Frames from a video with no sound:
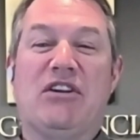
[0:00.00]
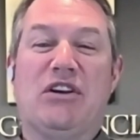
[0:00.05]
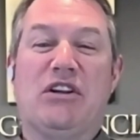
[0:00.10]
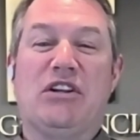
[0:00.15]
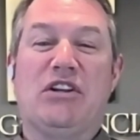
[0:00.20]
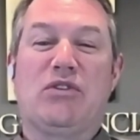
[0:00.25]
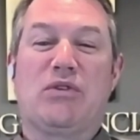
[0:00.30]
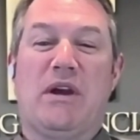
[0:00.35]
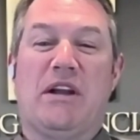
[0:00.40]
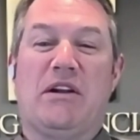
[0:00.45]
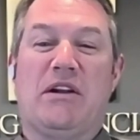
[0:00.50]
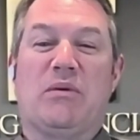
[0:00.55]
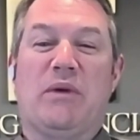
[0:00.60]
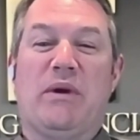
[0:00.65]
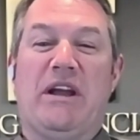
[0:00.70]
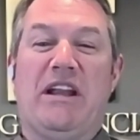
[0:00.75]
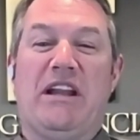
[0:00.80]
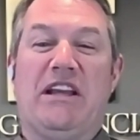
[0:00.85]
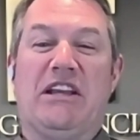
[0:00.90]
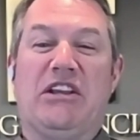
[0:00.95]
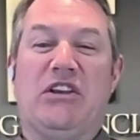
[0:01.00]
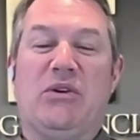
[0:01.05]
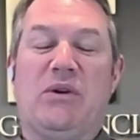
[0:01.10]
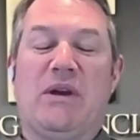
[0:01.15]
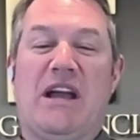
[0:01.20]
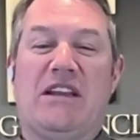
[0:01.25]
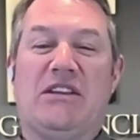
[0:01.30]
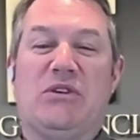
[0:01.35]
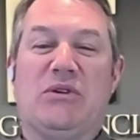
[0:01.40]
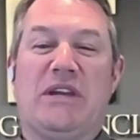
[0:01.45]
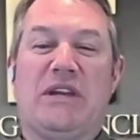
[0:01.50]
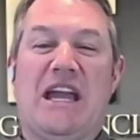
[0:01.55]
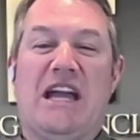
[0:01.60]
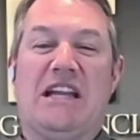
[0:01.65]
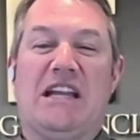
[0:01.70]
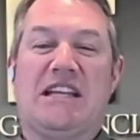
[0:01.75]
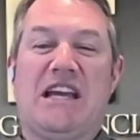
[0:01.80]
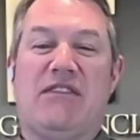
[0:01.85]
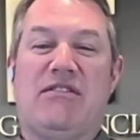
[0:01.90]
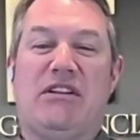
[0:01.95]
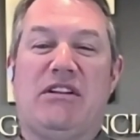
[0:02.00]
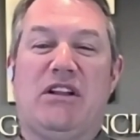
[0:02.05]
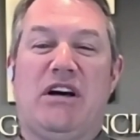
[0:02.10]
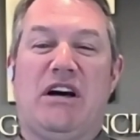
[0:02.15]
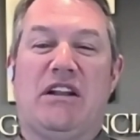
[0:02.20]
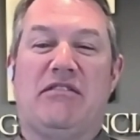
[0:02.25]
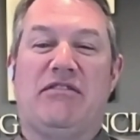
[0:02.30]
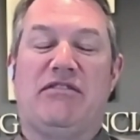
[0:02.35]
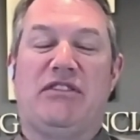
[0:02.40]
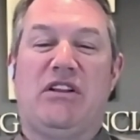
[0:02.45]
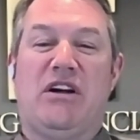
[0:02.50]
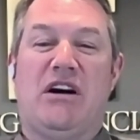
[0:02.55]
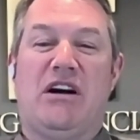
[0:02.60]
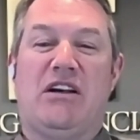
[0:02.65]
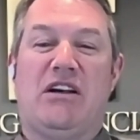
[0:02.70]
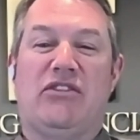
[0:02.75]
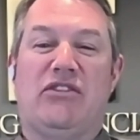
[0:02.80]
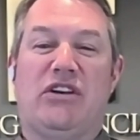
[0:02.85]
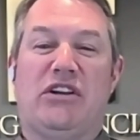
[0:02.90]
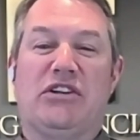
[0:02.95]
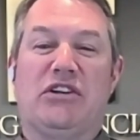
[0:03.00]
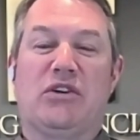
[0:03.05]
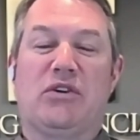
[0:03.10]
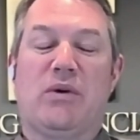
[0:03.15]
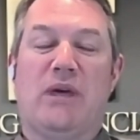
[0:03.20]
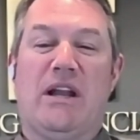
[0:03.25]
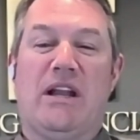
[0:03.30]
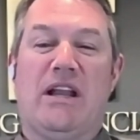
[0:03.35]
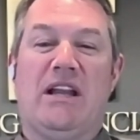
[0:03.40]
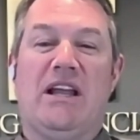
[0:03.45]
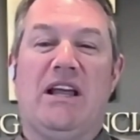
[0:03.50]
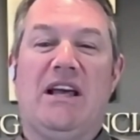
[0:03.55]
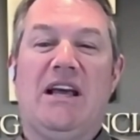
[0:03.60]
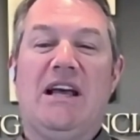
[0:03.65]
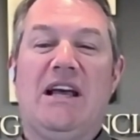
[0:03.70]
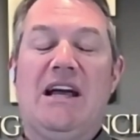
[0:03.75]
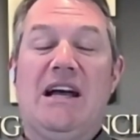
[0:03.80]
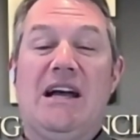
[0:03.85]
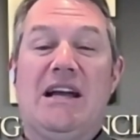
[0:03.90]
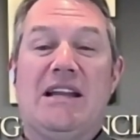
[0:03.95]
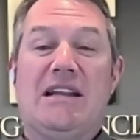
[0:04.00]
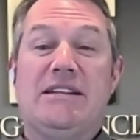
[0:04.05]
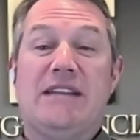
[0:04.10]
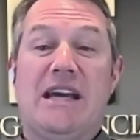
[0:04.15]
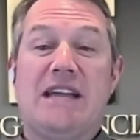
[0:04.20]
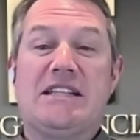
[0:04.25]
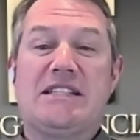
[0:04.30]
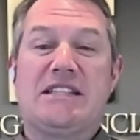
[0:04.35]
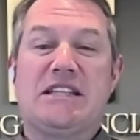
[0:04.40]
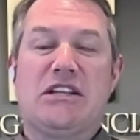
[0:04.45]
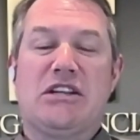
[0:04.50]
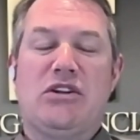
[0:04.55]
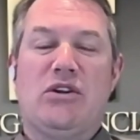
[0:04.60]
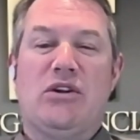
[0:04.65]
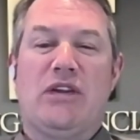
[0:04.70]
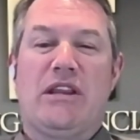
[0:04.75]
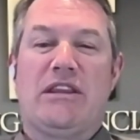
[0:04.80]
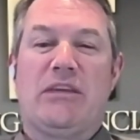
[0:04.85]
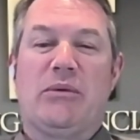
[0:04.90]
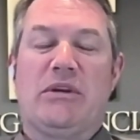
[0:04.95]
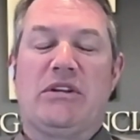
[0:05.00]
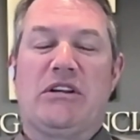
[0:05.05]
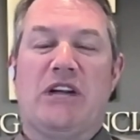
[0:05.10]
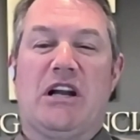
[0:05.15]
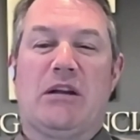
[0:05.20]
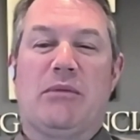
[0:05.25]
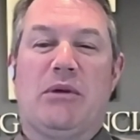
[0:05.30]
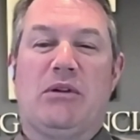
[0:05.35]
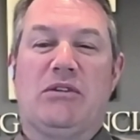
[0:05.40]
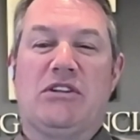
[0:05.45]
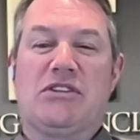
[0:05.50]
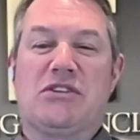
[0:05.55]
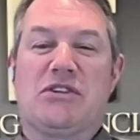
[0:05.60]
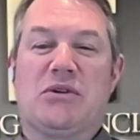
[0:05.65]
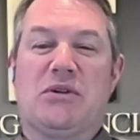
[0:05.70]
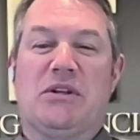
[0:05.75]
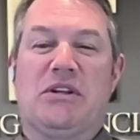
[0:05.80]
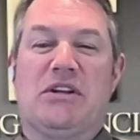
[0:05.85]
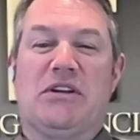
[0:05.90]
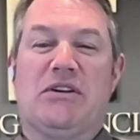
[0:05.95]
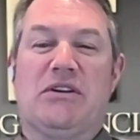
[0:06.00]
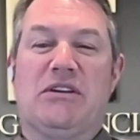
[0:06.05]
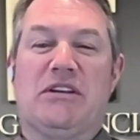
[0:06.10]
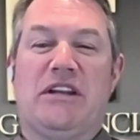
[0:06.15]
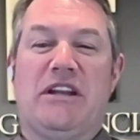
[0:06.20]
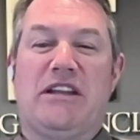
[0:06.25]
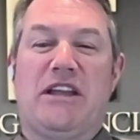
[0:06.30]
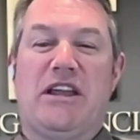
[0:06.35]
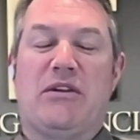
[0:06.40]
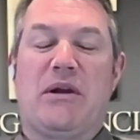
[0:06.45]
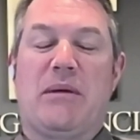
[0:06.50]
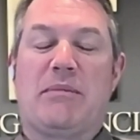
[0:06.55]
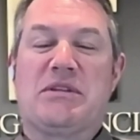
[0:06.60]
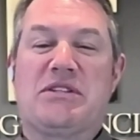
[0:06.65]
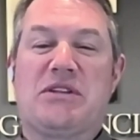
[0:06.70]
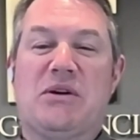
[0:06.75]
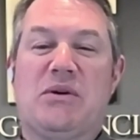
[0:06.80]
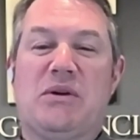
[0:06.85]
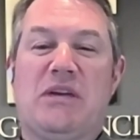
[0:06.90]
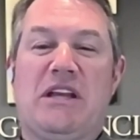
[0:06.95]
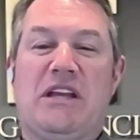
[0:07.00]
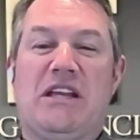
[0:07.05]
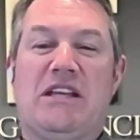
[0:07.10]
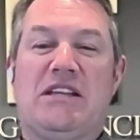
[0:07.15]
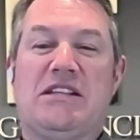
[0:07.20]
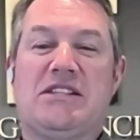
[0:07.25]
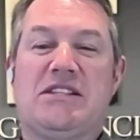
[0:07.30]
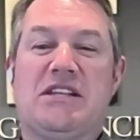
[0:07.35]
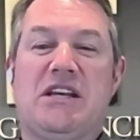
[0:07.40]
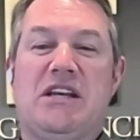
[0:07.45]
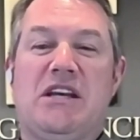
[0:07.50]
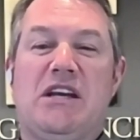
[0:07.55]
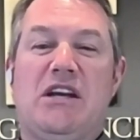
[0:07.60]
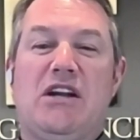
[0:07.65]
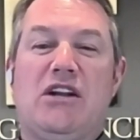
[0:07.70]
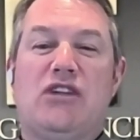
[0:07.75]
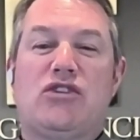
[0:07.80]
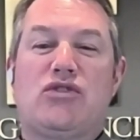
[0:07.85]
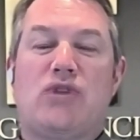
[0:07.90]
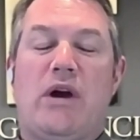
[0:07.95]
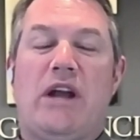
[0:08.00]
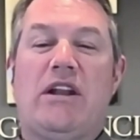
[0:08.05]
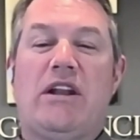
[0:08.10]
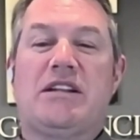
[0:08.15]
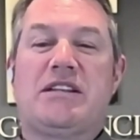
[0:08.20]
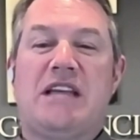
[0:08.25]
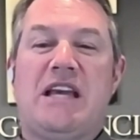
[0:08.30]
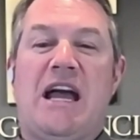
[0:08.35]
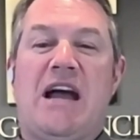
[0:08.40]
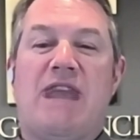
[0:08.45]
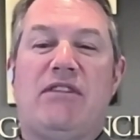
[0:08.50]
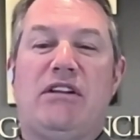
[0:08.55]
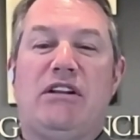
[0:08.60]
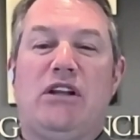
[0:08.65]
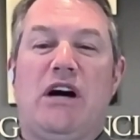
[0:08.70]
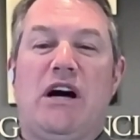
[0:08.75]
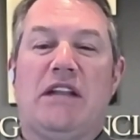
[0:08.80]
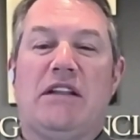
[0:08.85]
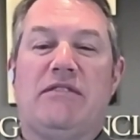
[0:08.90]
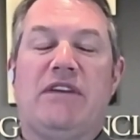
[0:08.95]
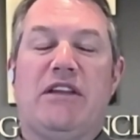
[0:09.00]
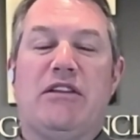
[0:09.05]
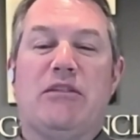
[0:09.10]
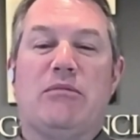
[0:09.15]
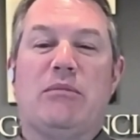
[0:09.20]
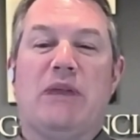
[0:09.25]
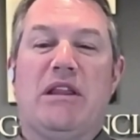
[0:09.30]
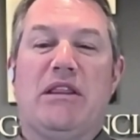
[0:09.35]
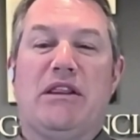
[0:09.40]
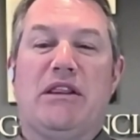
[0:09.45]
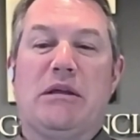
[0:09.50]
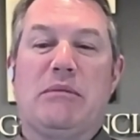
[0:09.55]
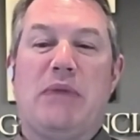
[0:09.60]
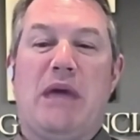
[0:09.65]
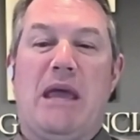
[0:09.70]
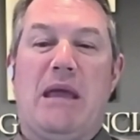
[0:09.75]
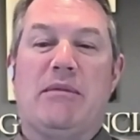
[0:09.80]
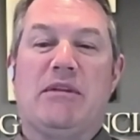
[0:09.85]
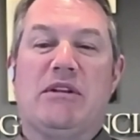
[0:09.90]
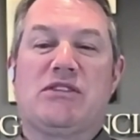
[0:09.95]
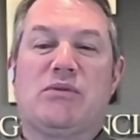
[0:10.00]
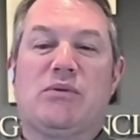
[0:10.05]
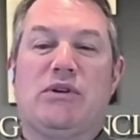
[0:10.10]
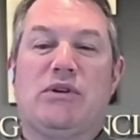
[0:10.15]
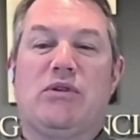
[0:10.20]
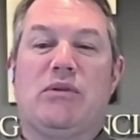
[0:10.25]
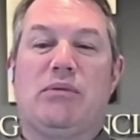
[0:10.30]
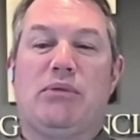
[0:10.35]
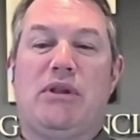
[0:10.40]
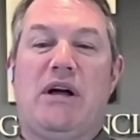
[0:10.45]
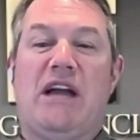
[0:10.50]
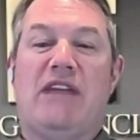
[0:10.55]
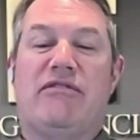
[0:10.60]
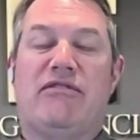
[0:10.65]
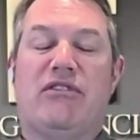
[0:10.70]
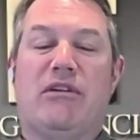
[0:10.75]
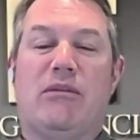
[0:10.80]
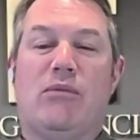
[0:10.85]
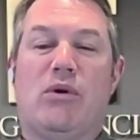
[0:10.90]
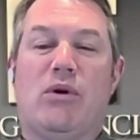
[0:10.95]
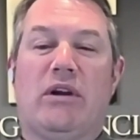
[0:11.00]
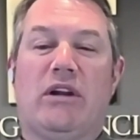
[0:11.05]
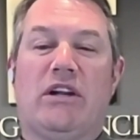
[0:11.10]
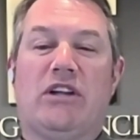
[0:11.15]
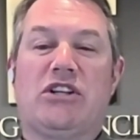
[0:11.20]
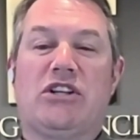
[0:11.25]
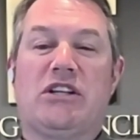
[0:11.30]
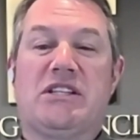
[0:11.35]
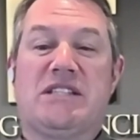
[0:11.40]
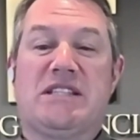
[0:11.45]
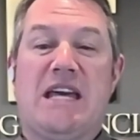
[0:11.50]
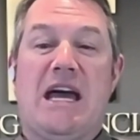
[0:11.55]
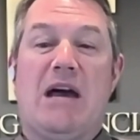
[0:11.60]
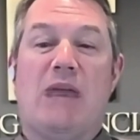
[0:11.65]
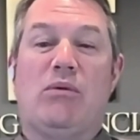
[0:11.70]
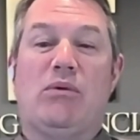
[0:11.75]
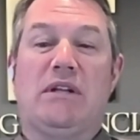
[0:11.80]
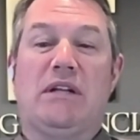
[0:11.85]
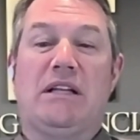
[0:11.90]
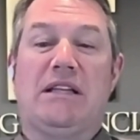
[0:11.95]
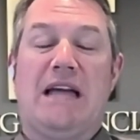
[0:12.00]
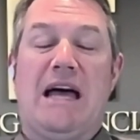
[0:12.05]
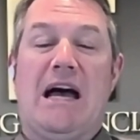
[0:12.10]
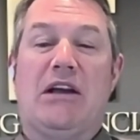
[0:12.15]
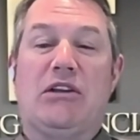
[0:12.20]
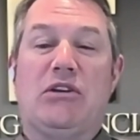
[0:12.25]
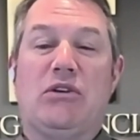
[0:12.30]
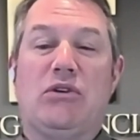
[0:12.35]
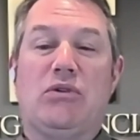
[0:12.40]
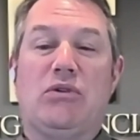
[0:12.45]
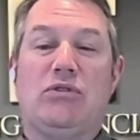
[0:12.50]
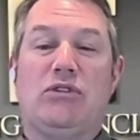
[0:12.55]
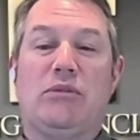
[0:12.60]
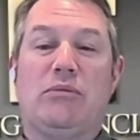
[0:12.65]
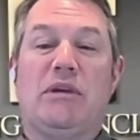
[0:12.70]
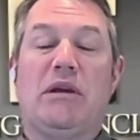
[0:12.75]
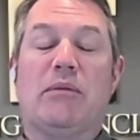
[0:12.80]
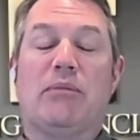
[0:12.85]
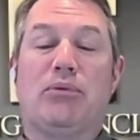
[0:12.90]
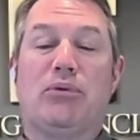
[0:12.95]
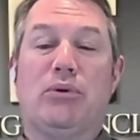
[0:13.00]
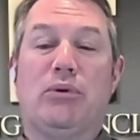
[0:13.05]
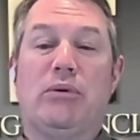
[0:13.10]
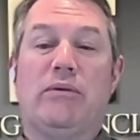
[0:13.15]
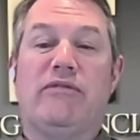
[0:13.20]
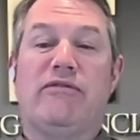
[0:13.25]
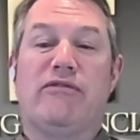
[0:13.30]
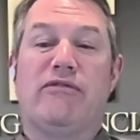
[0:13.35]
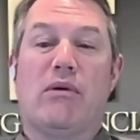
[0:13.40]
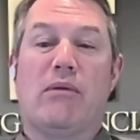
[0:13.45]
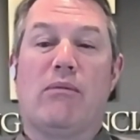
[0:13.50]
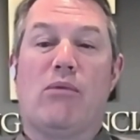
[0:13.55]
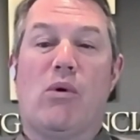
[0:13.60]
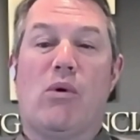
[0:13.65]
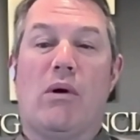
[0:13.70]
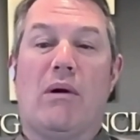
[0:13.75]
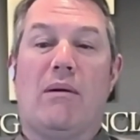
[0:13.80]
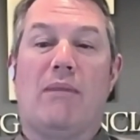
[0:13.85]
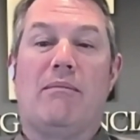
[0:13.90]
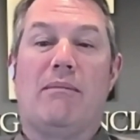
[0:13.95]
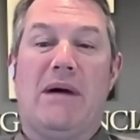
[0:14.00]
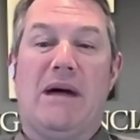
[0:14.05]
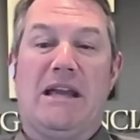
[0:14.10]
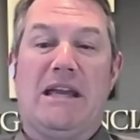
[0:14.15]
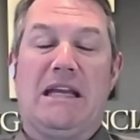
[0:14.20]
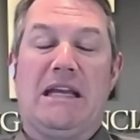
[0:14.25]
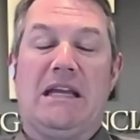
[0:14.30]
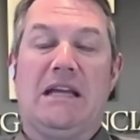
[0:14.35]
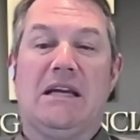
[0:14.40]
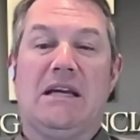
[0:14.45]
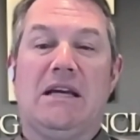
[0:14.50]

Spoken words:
good credit rating. You can't have a lot of flaws on your credit. Nice thing to do, and I think we talked about this earlier in another episode, is try not to have a lot of other monthly payments when you apply for a mortgage, because that will allow you to be approved for more money.